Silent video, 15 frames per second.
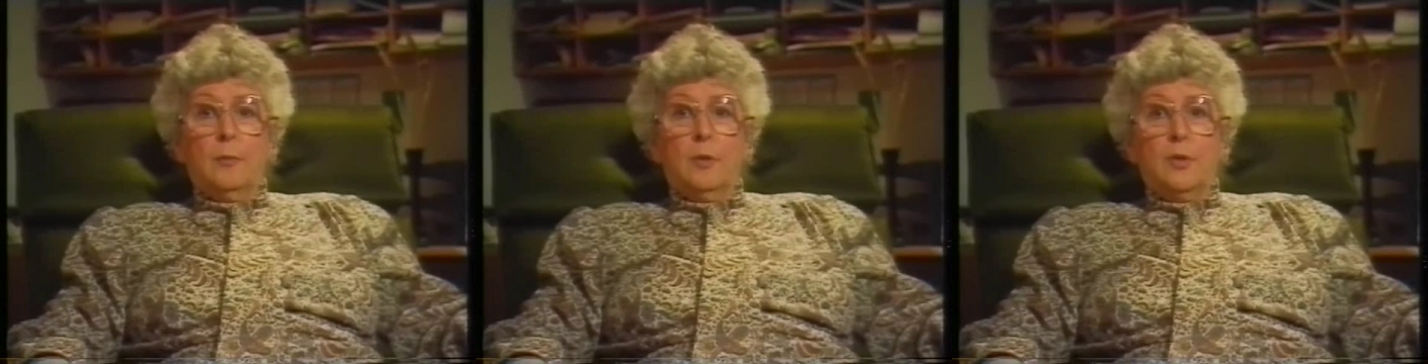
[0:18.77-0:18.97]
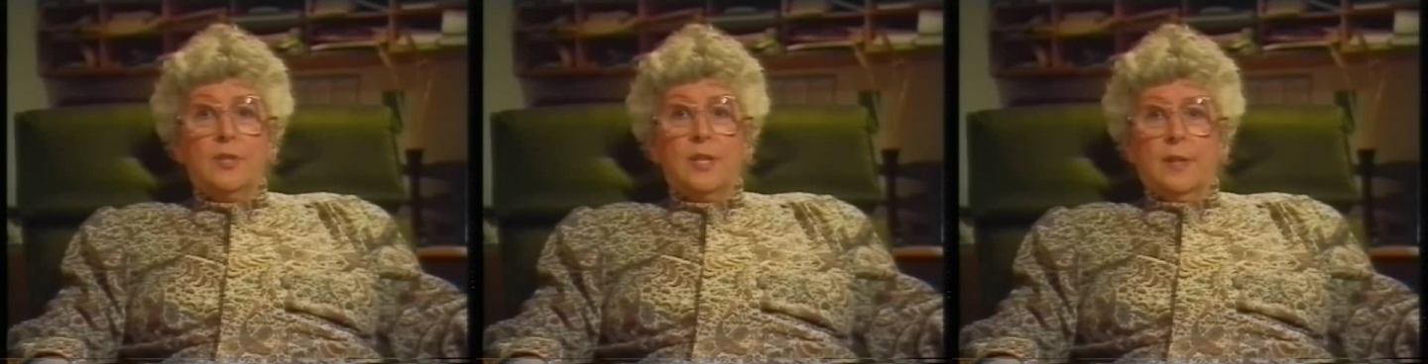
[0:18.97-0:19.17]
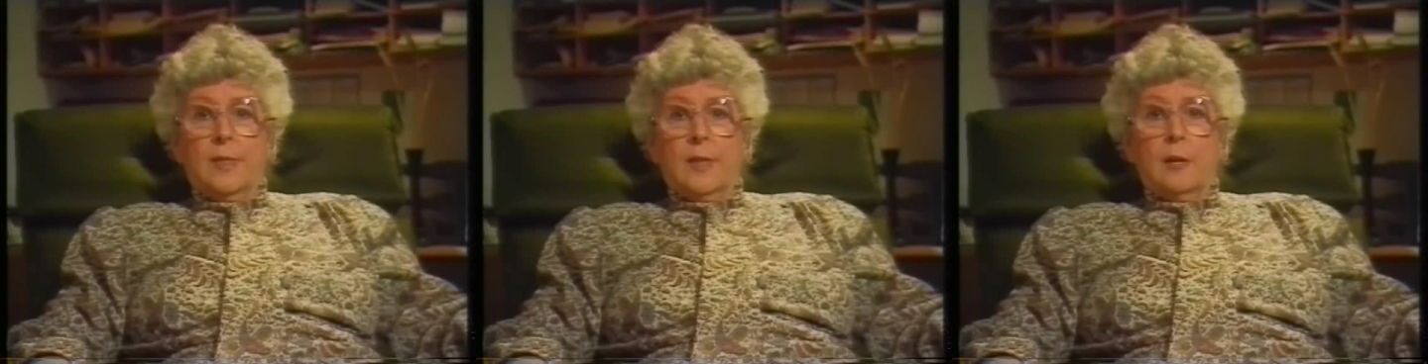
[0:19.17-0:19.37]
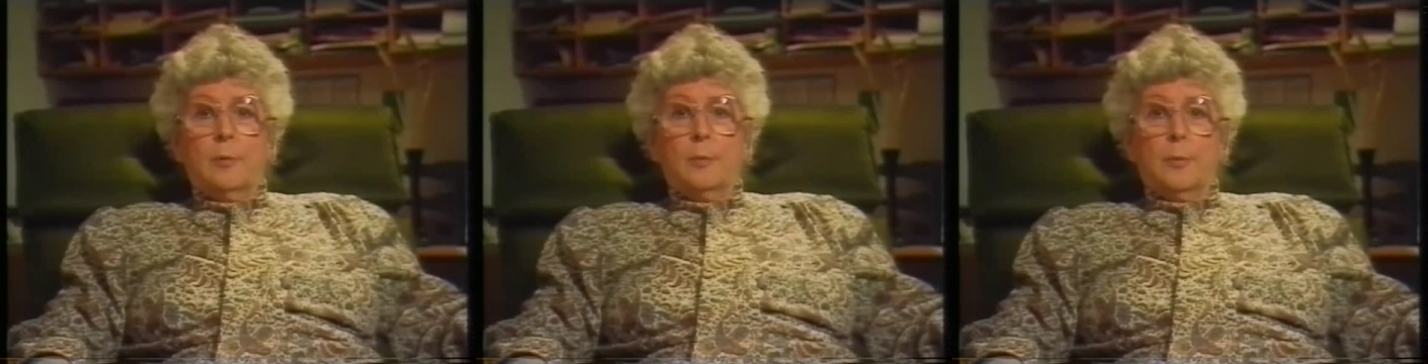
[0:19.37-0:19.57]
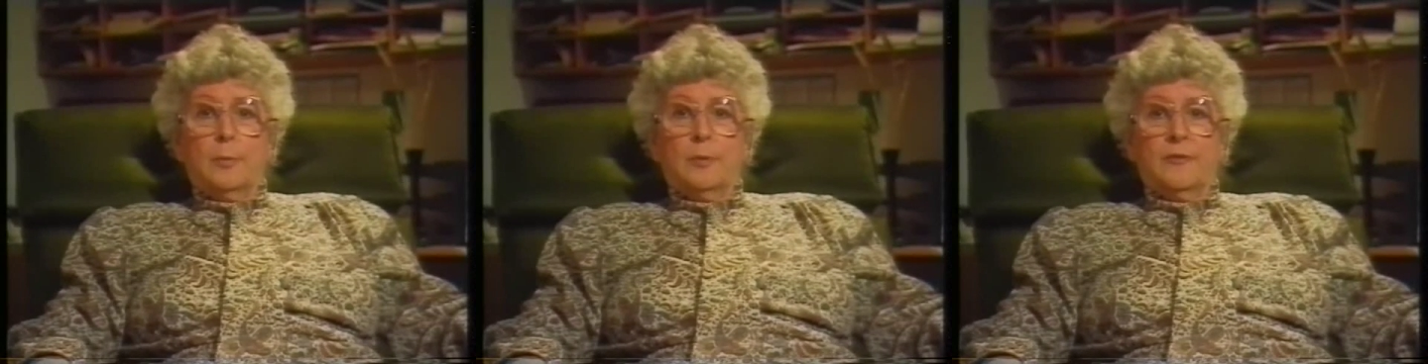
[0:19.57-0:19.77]
the music
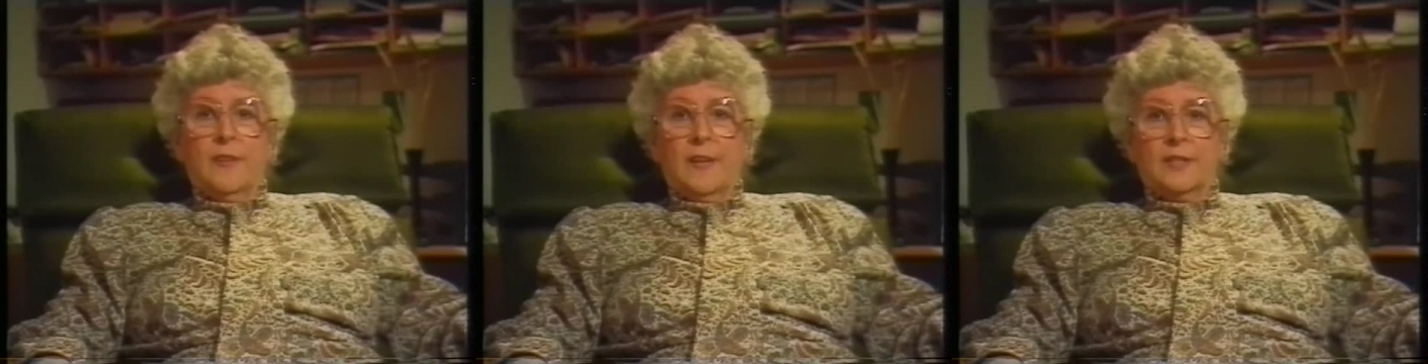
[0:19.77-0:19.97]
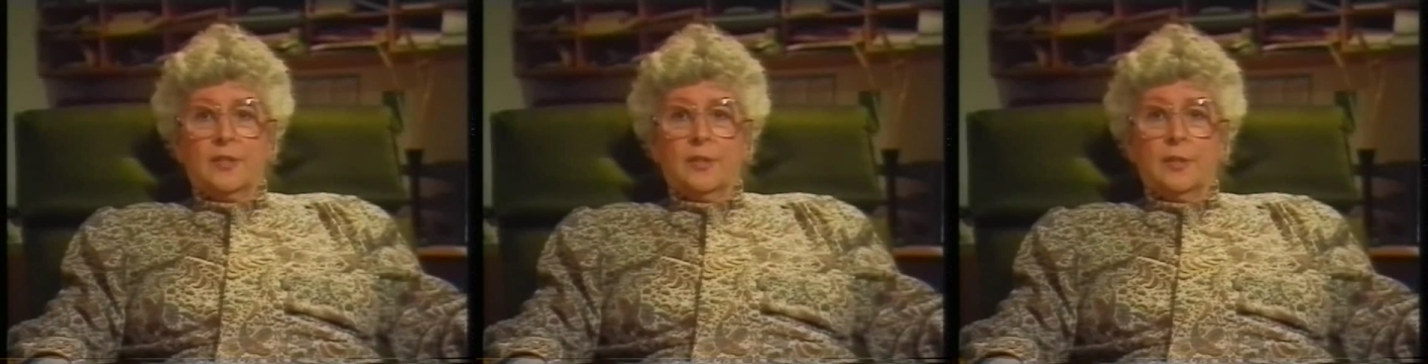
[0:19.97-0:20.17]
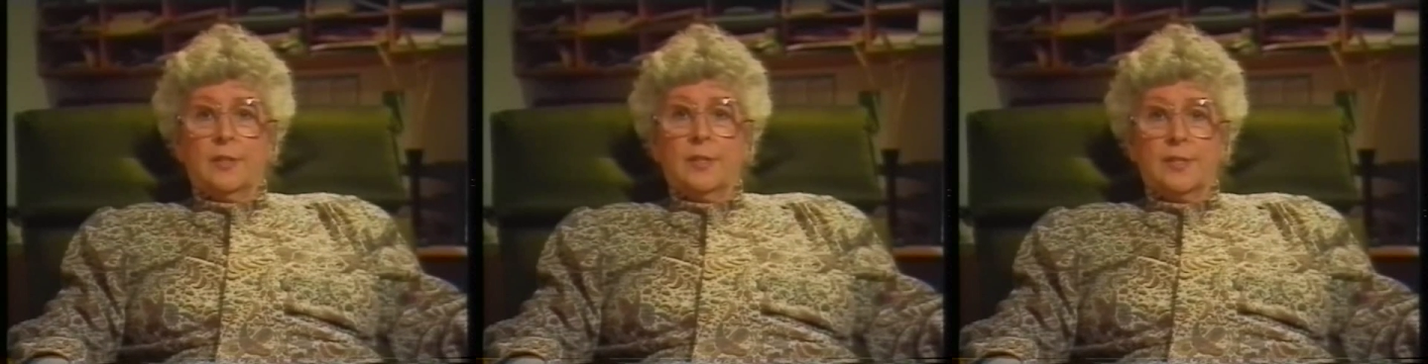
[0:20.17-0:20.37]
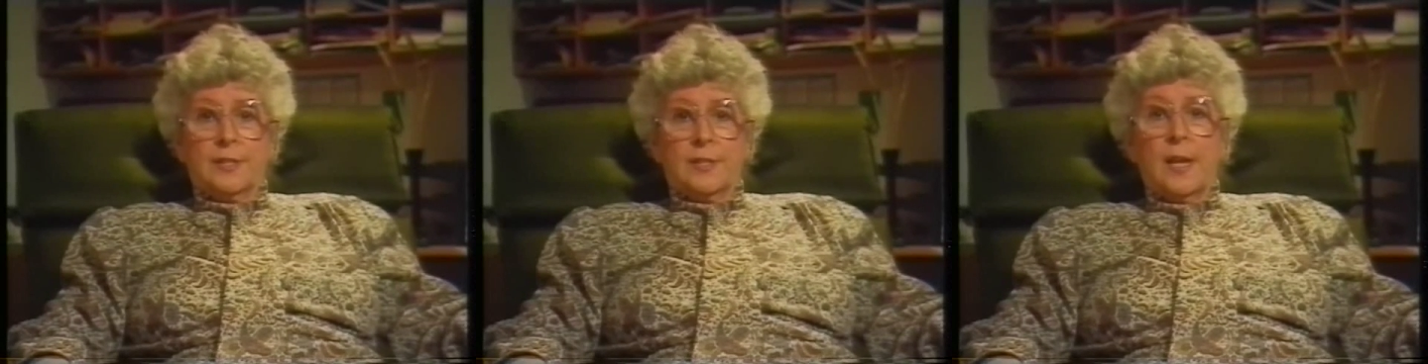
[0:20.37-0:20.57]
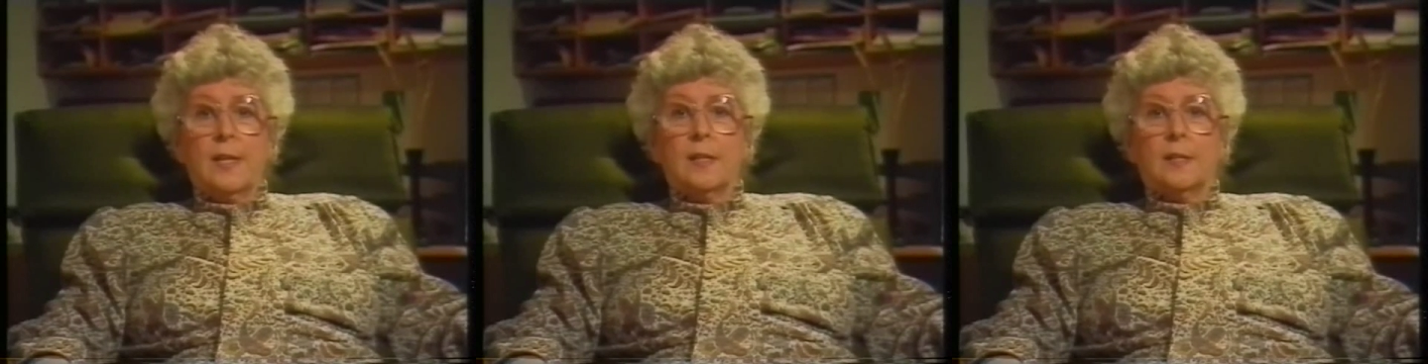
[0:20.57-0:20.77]
therapy profession to
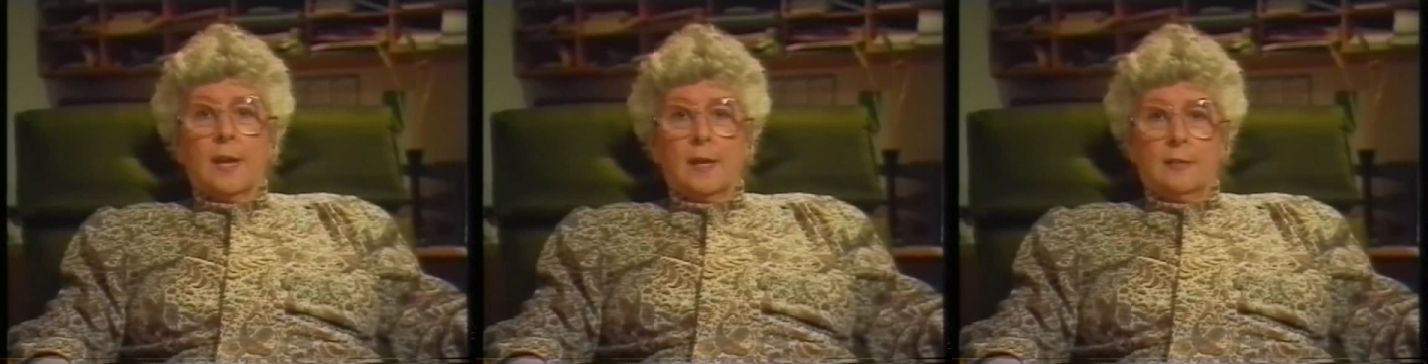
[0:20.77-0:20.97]
state